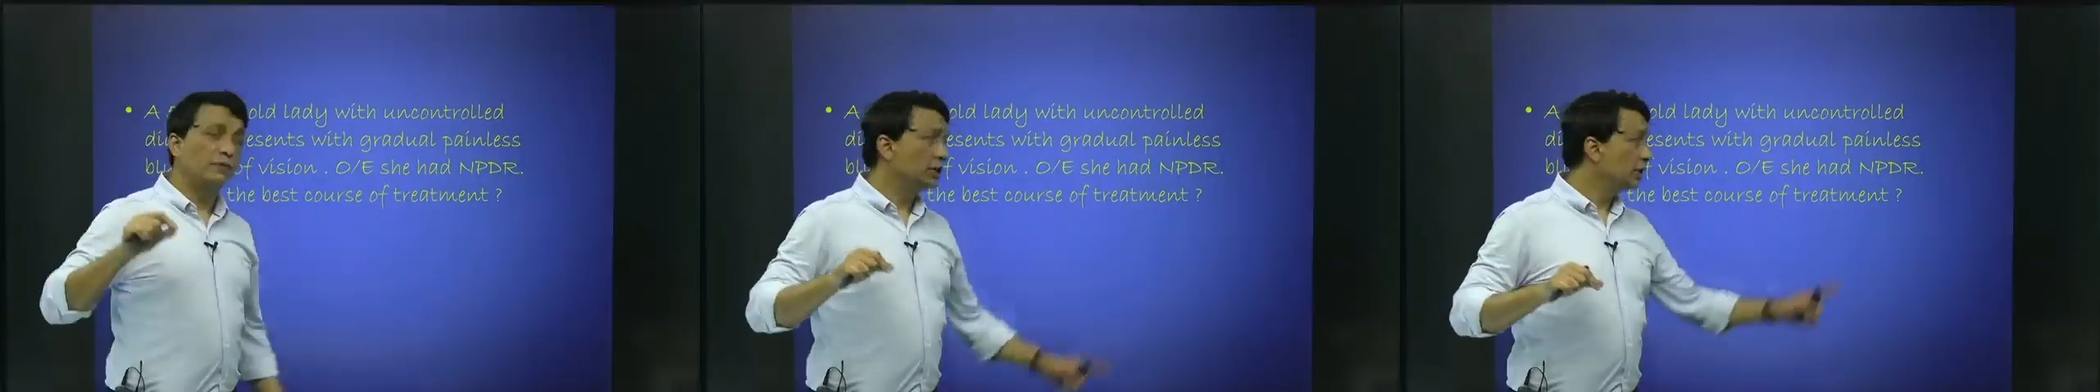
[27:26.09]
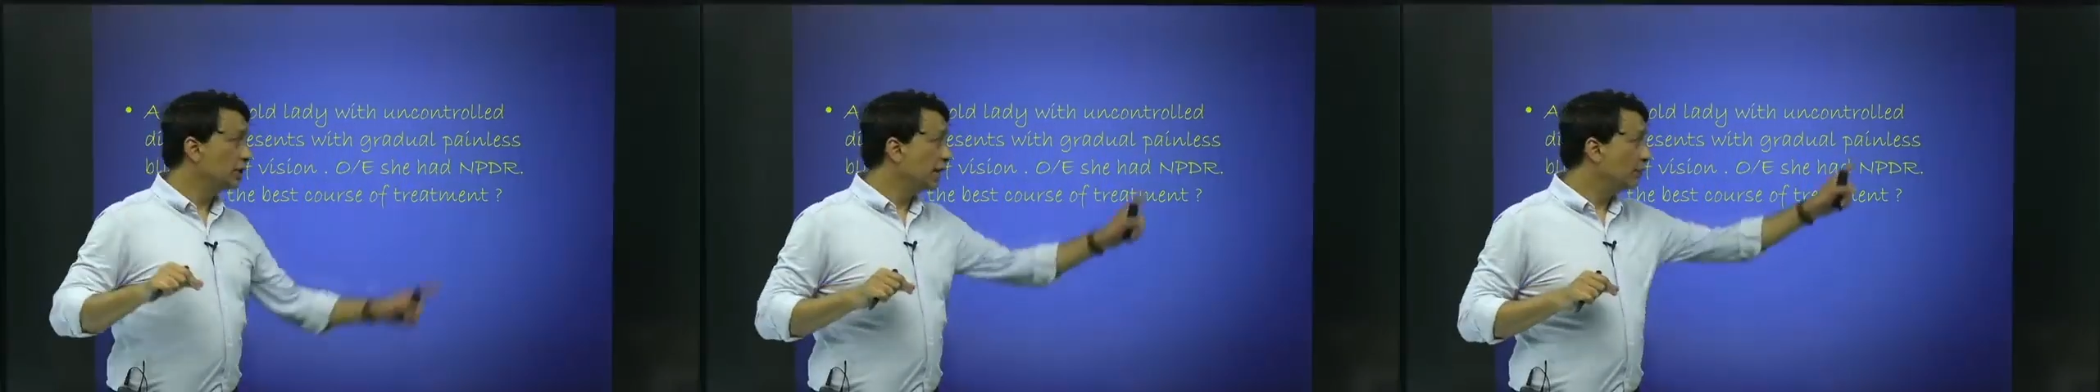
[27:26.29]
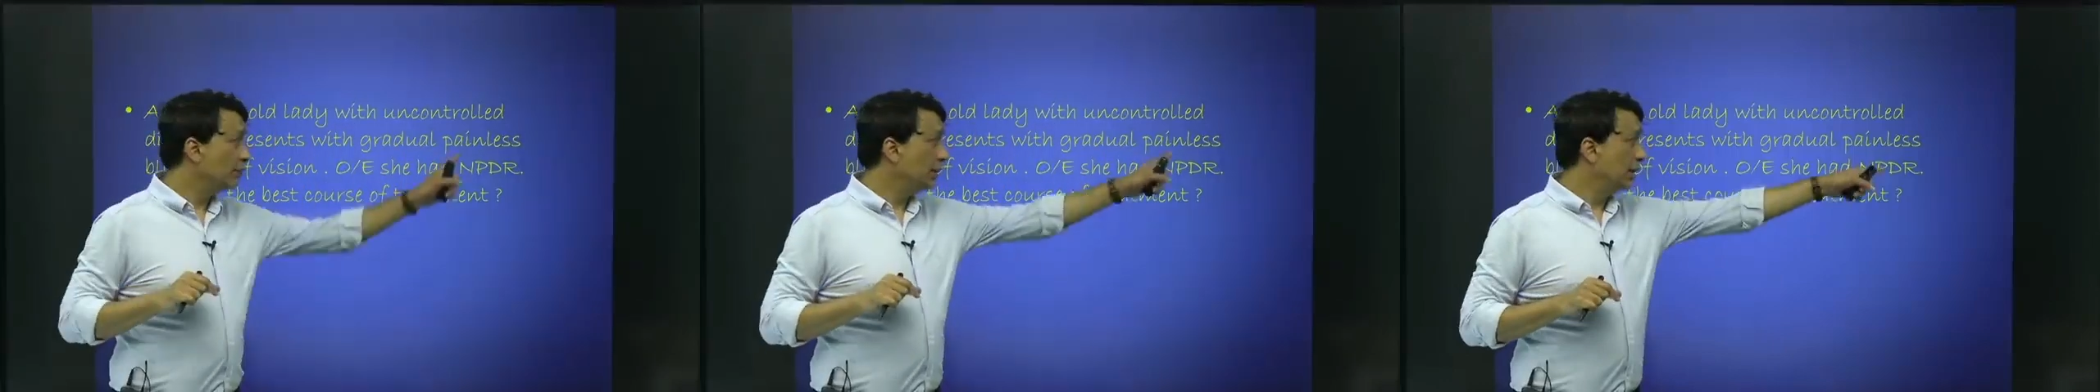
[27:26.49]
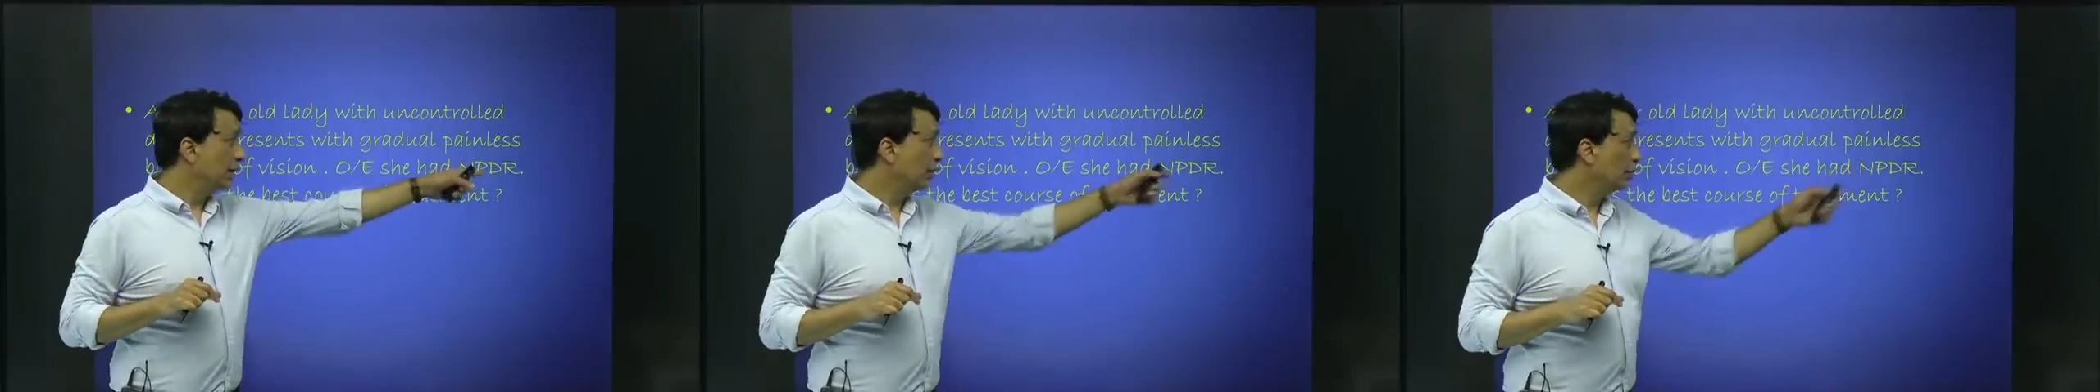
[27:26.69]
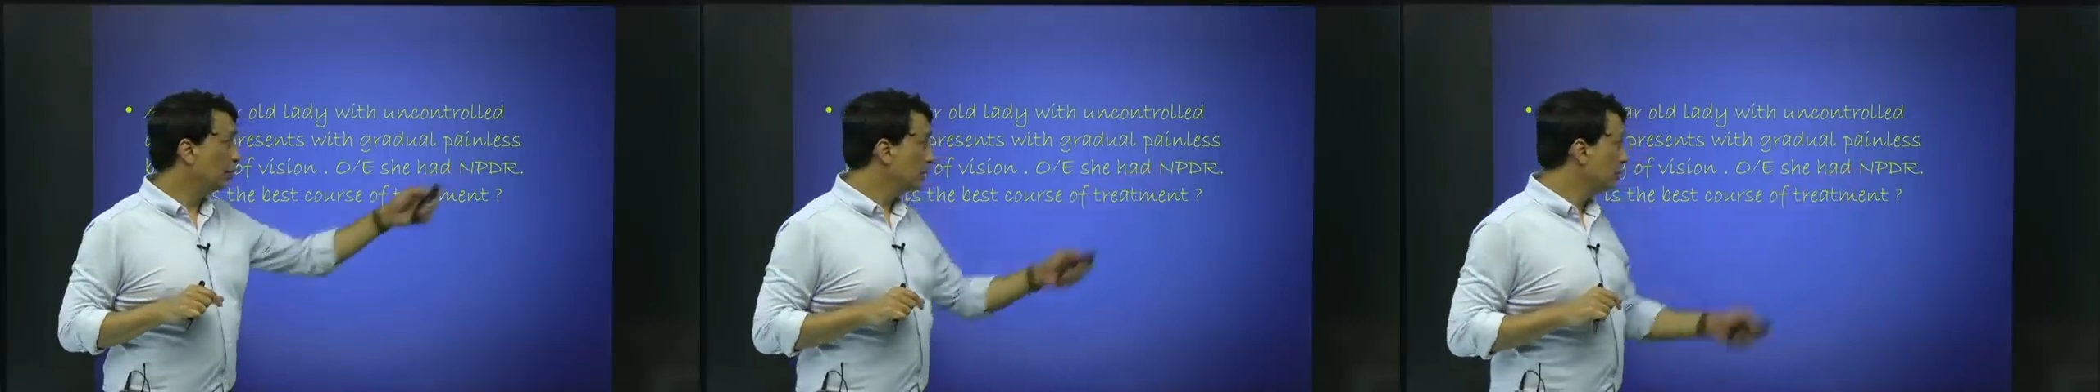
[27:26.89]
vision in
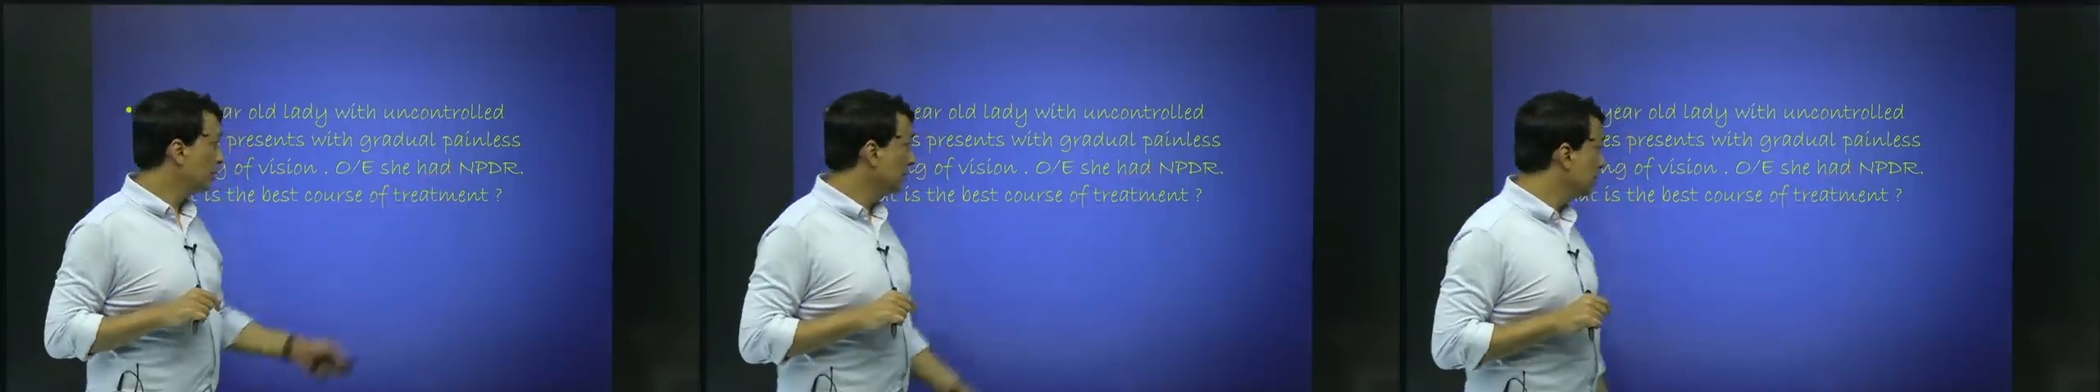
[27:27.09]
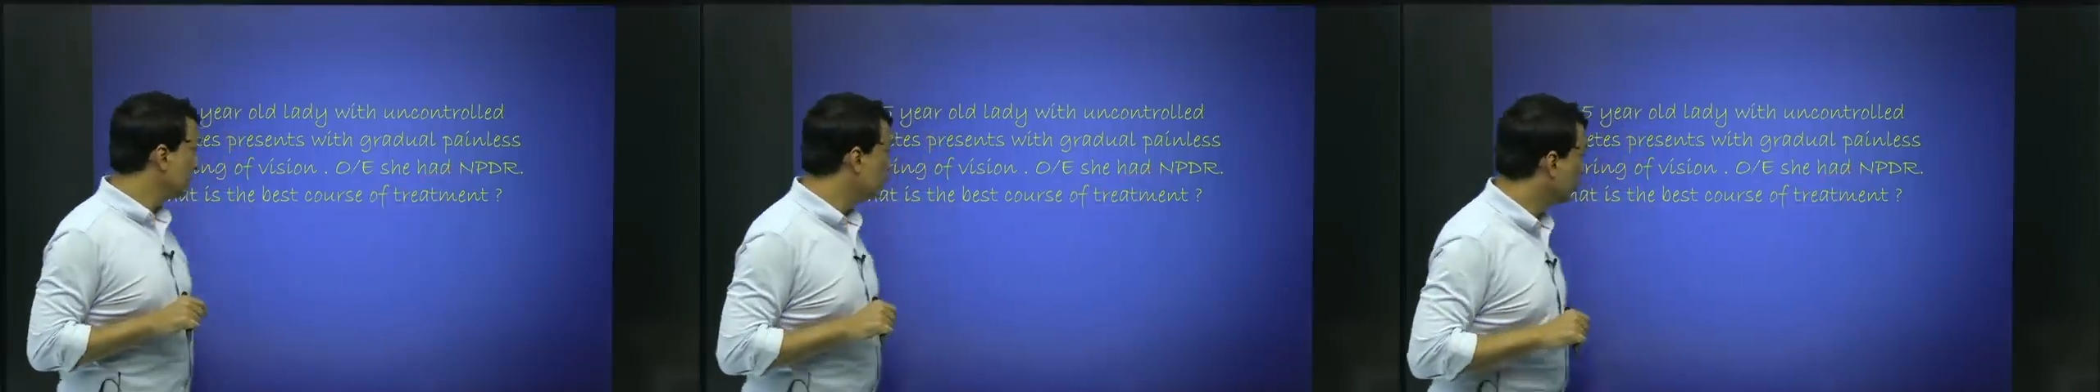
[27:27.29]
PDR. Okay, so let's